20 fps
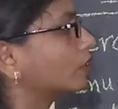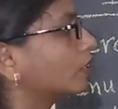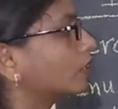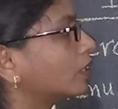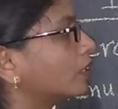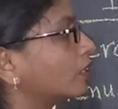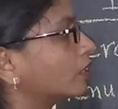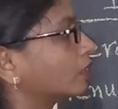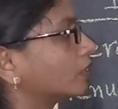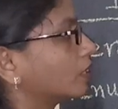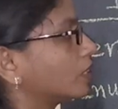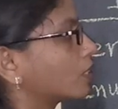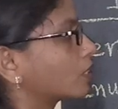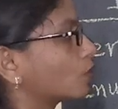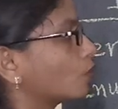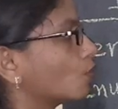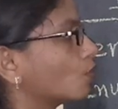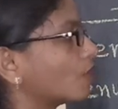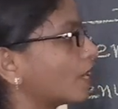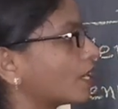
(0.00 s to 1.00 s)
Earth is
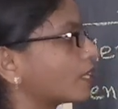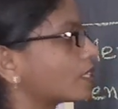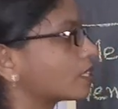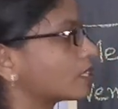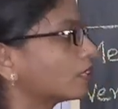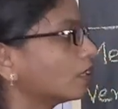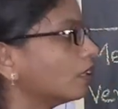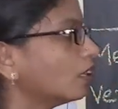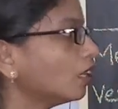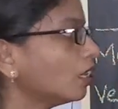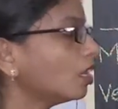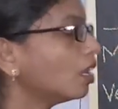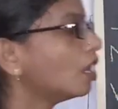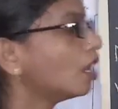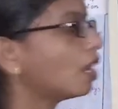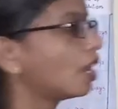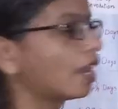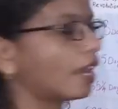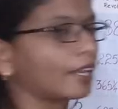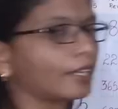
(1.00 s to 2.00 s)
known as the
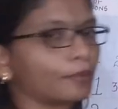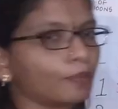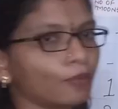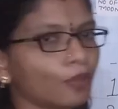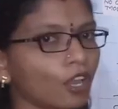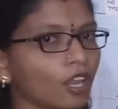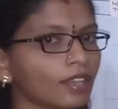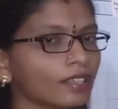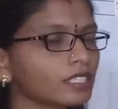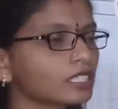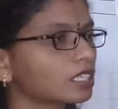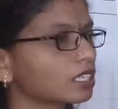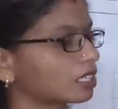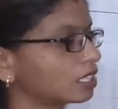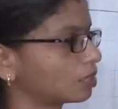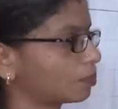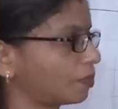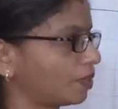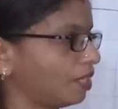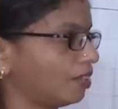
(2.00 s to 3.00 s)

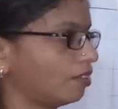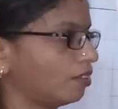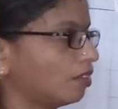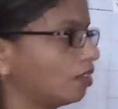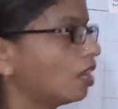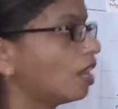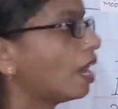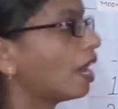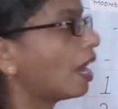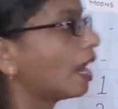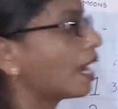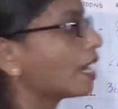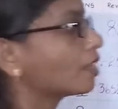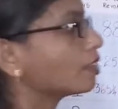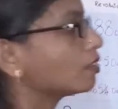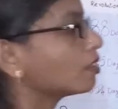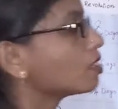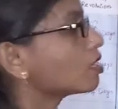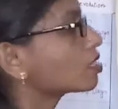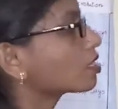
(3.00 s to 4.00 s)
atmosphere.
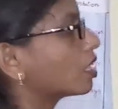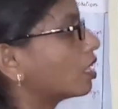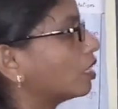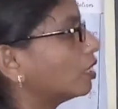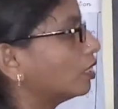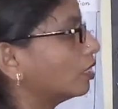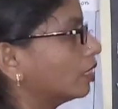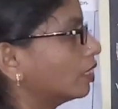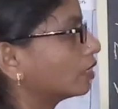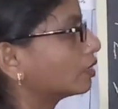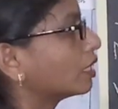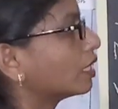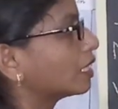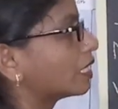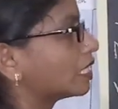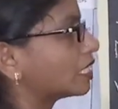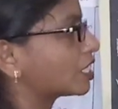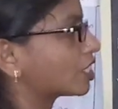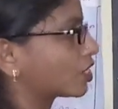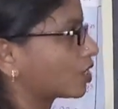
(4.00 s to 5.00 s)
And this Earth,
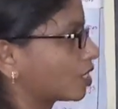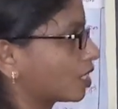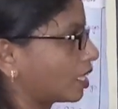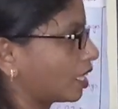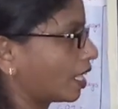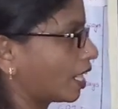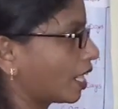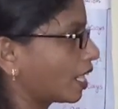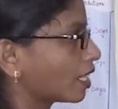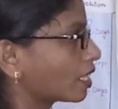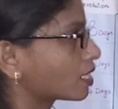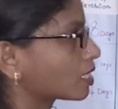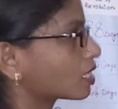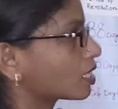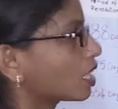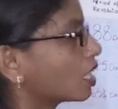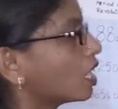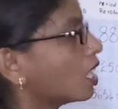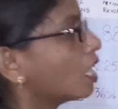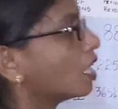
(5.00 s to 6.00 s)
it takes
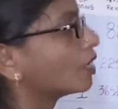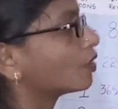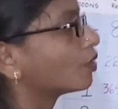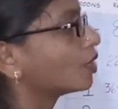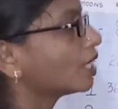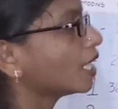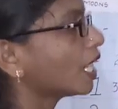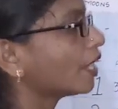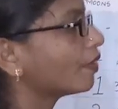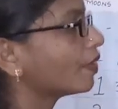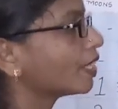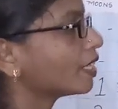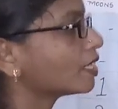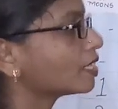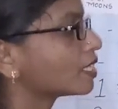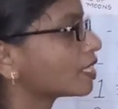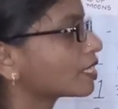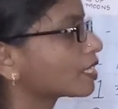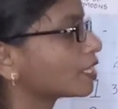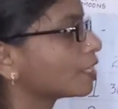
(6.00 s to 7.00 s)

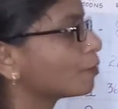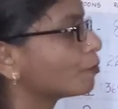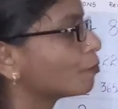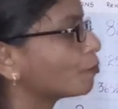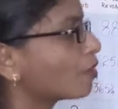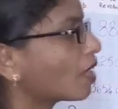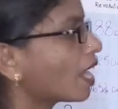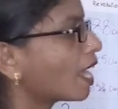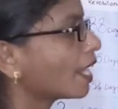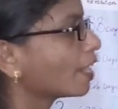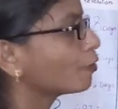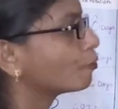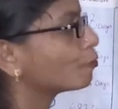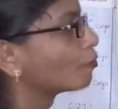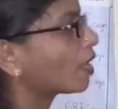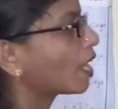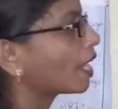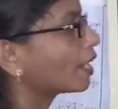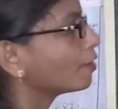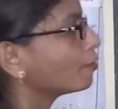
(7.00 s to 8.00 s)
365
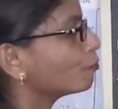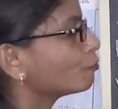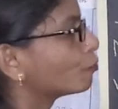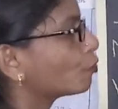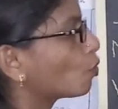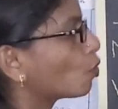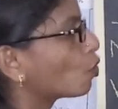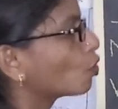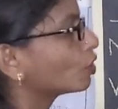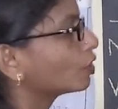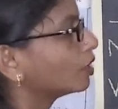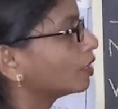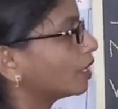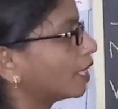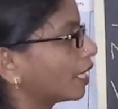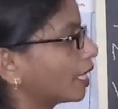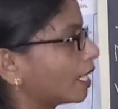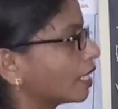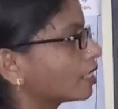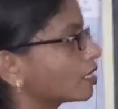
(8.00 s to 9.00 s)
1/4
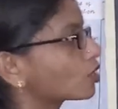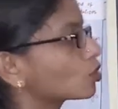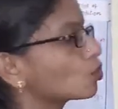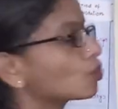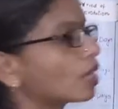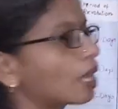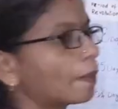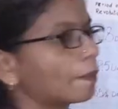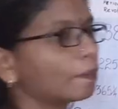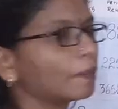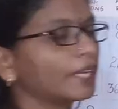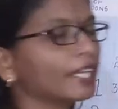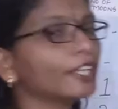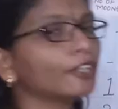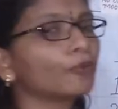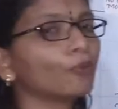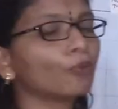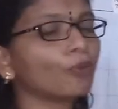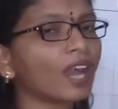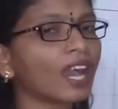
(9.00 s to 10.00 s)
days to complete
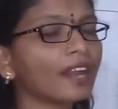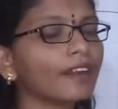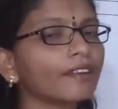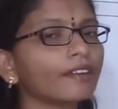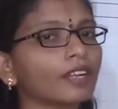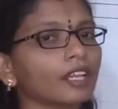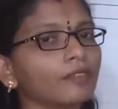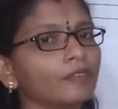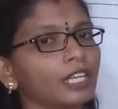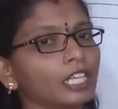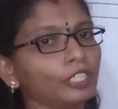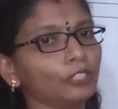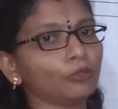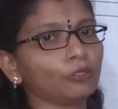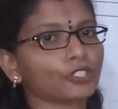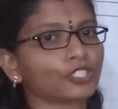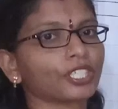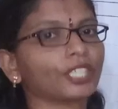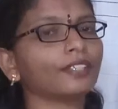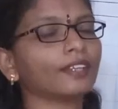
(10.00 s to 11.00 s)
one
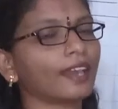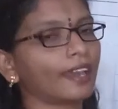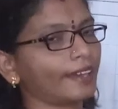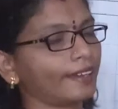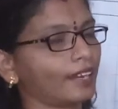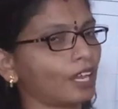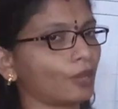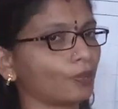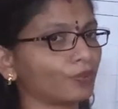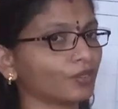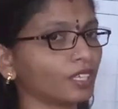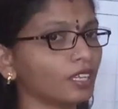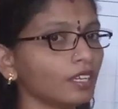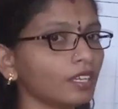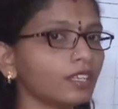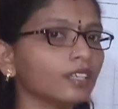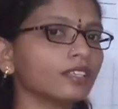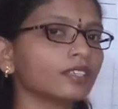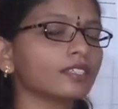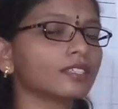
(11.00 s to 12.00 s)
revolution around the
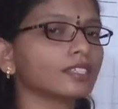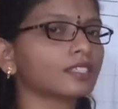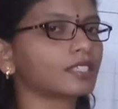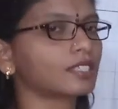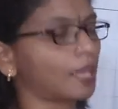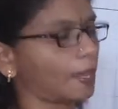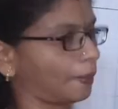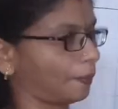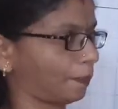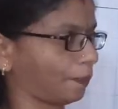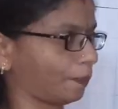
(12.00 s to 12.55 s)
sun.